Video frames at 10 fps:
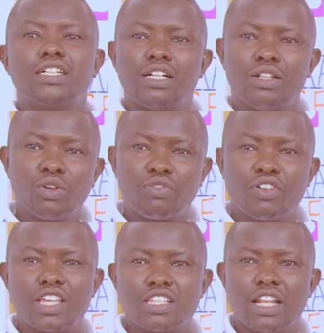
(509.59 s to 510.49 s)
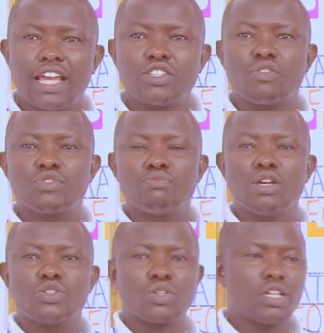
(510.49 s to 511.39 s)
Look for the lines of
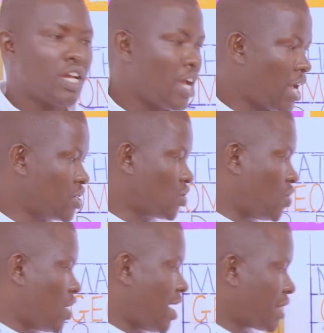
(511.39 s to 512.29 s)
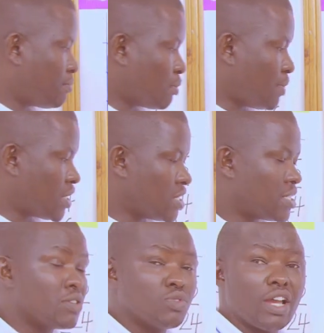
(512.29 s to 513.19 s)
symmetry and all other properties
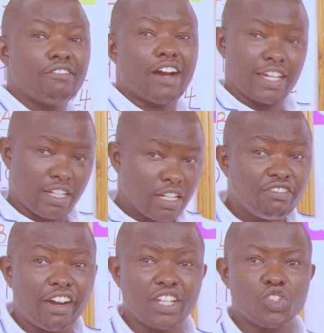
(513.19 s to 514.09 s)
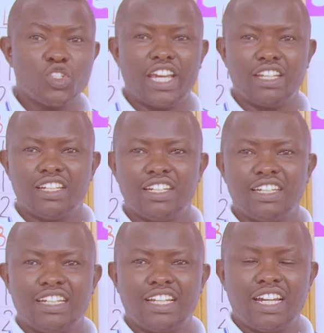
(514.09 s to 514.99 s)
that we have identified today.
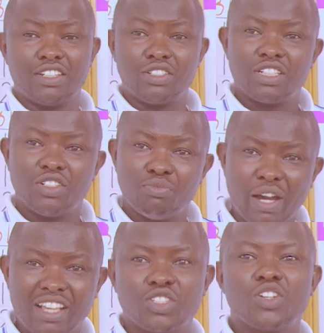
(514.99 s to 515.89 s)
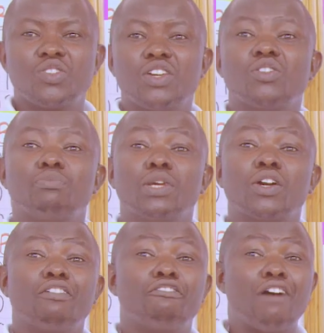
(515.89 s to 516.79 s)
And by so doing, you'll be
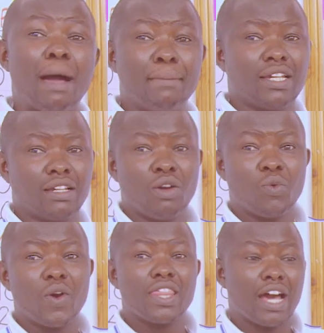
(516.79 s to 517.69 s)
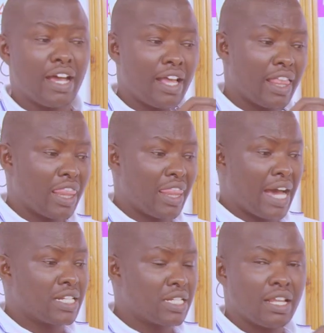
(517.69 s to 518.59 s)
confirming whether
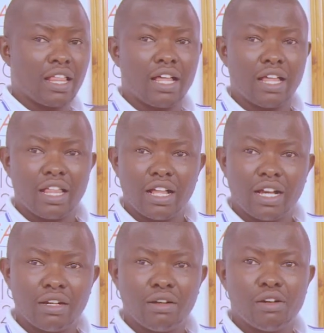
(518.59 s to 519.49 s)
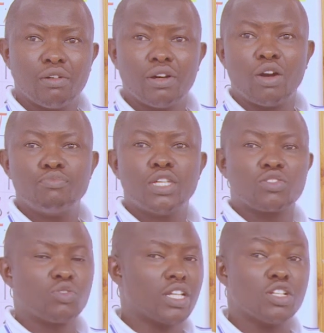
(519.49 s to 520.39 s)
that object
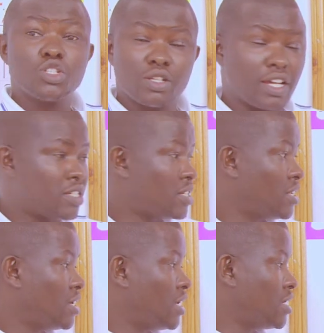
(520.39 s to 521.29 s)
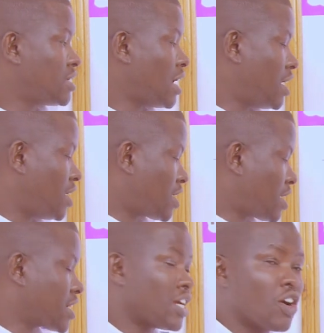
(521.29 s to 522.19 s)
you had traced is a
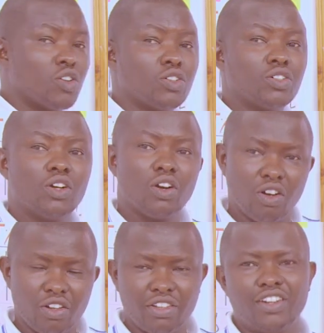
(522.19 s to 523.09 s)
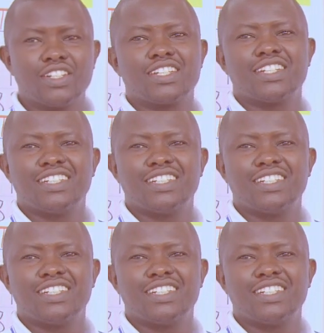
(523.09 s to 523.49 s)
rectangle or not.